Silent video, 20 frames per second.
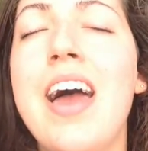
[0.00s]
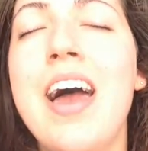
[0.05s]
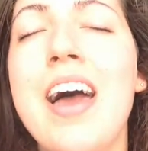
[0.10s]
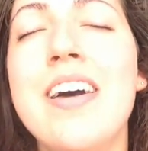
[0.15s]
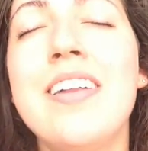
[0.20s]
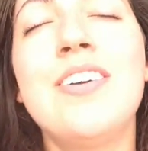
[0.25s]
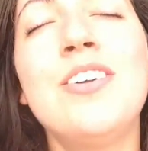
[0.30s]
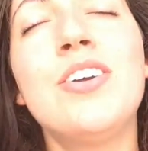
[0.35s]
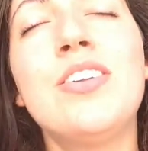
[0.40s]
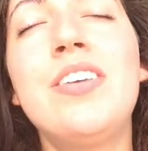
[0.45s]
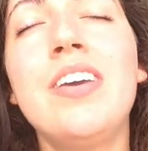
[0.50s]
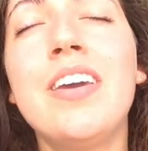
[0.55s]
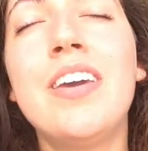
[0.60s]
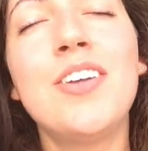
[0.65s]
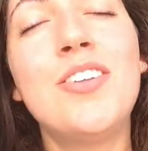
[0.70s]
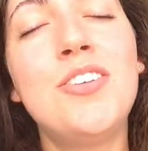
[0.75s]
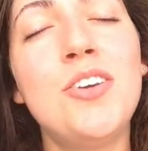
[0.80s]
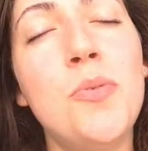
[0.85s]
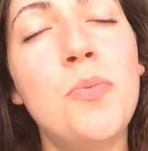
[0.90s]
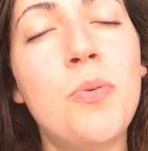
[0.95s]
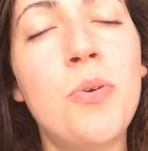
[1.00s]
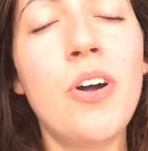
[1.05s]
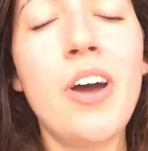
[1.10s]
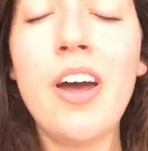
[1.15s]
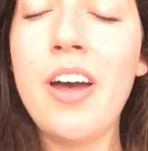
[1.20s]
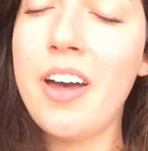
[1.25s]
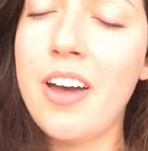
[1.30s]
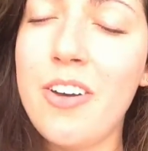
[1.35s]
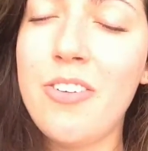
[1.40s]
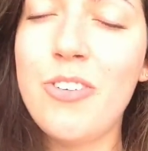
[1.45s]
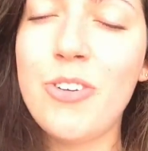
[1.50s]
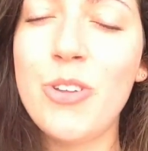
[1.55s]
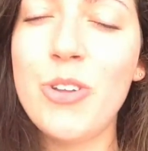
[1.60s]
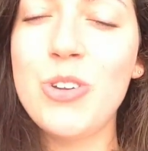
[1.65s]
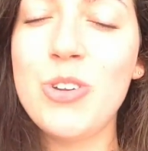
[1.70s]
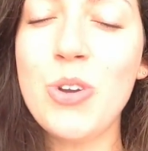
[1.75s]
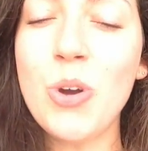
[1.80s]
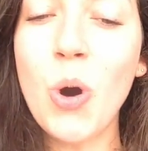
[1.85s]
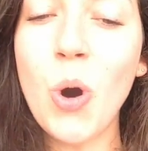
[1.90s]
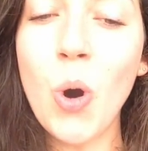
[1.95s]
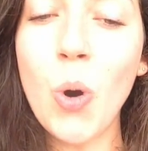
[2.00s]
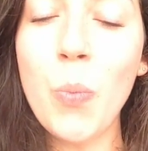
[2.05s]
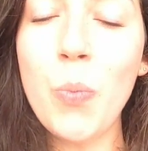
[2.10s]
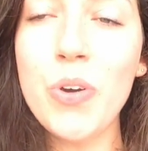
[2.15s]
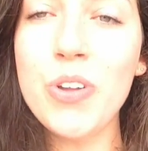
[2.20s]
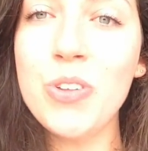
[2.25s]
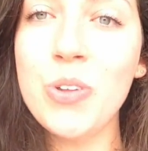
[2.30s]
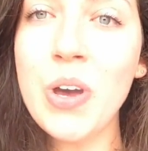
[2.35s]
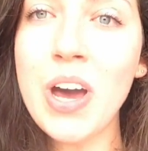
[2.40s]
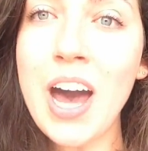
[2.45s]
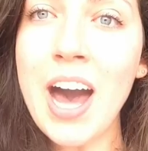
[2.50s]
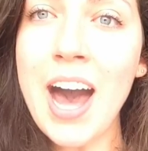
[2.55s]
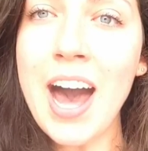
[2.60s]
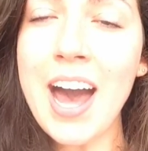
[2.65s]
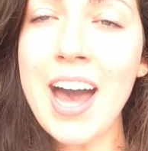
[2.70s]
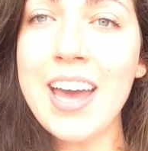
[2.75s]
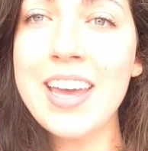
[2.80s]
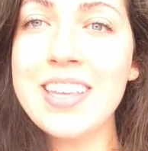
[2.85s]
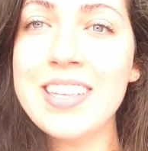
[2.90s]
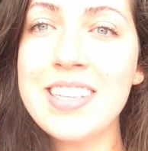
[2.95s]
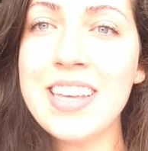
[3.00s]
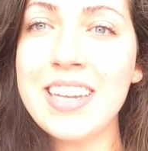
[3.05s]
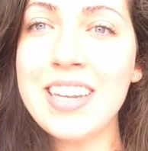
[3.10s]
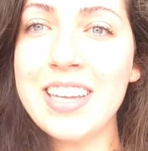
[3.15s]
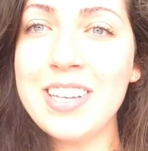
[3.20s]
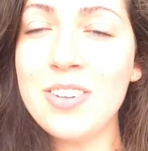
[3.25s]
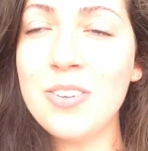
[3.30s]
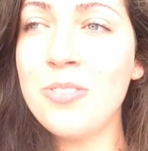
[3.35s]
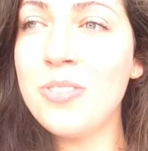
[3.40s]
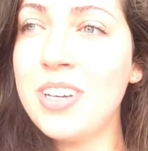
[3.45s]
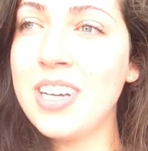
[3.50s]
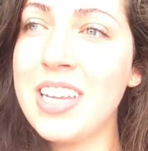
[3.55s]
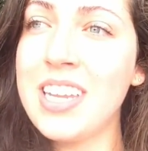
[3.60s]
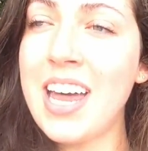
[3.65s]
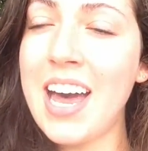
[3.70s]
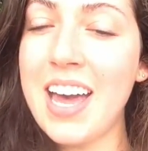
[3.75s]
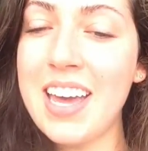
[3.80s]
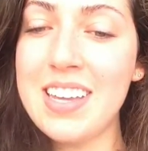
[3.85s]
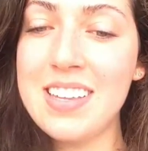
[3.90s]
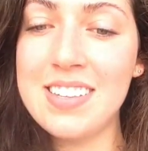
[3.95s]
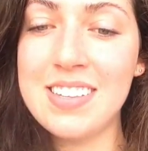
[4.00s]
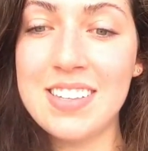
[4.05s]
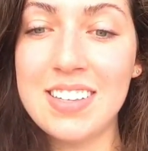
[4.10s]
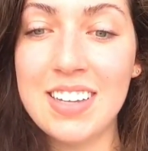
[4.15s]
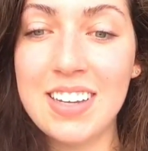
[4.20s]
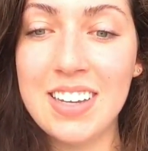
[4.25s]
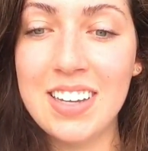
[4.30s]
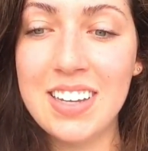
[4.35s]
And then you take a deep breath, and then you open your eyes, and then you realize